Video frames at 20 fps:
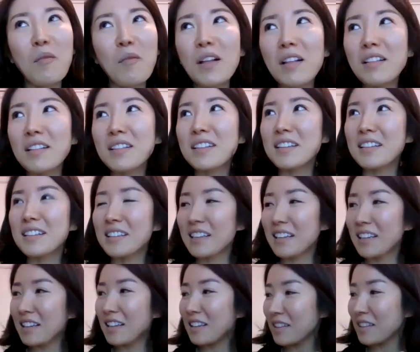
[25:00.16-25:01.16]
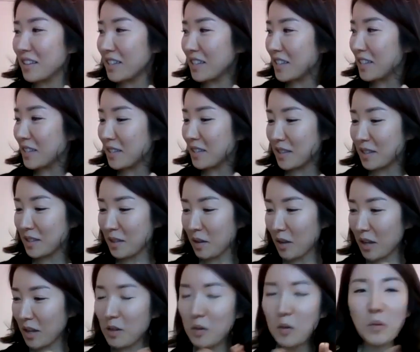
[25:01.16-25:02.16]
well, it's
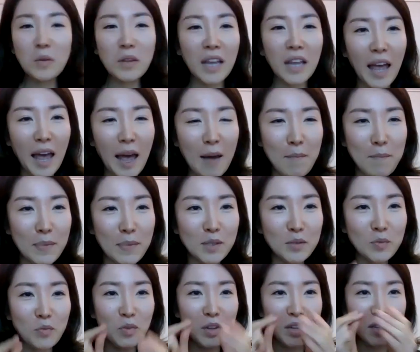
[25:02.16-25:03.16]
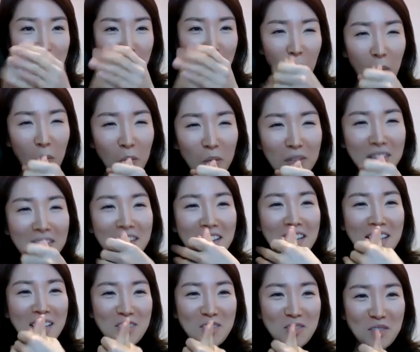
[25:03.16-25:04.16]
it only happens with
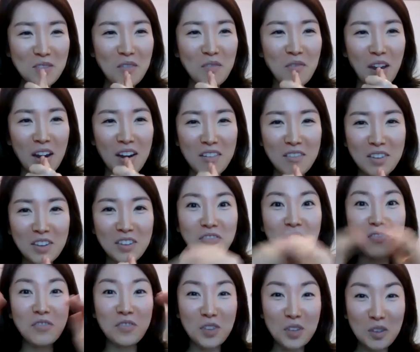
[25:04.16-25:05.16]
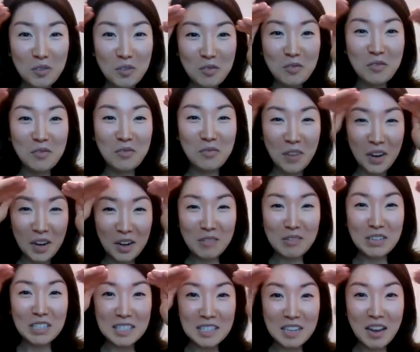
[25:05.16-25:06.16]
only you know very few
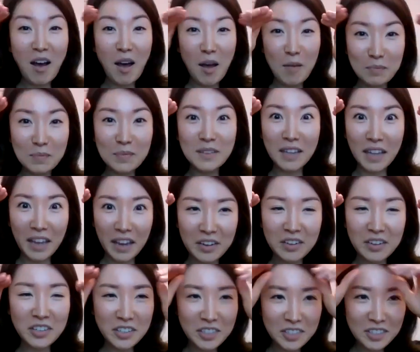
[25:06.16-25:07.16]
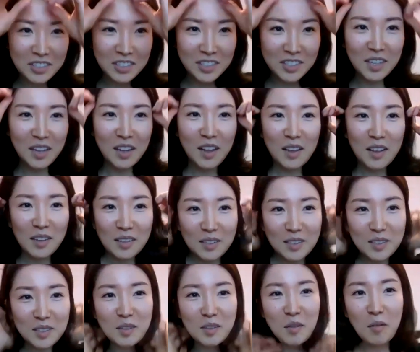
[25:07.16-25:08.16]
very top players
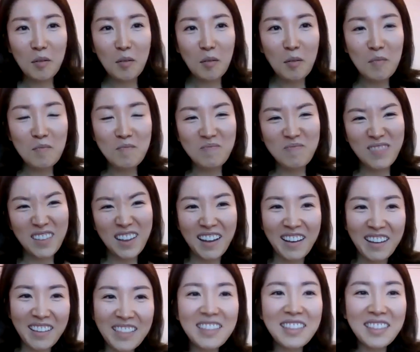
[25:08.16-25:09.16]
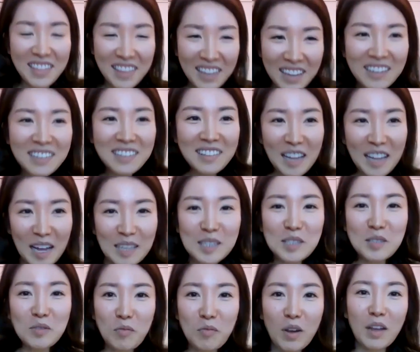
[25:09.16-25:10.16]
so yeah i think
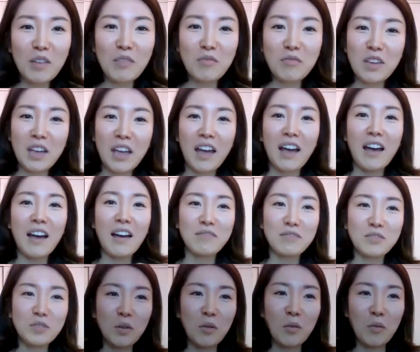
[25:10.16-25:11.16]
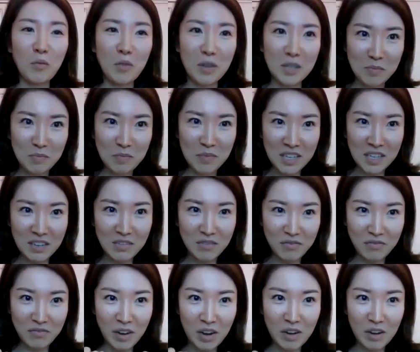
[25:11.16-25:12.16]
that's why we have to always be
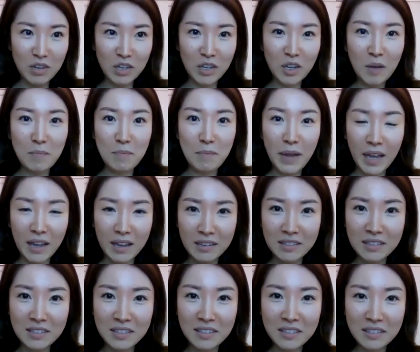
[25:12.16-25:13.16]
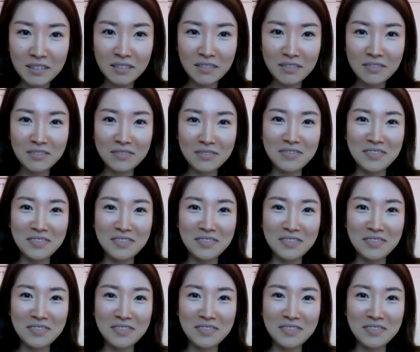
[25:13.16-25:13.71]
very competitive